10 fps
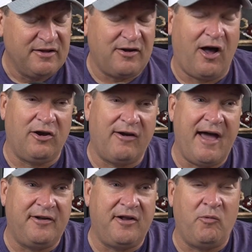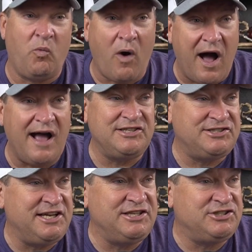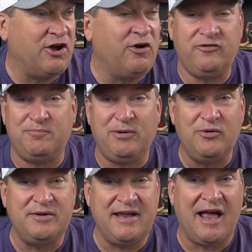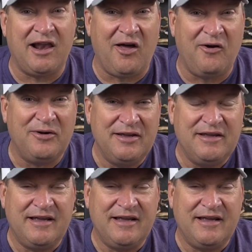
Call her out on why she chose blue and yellow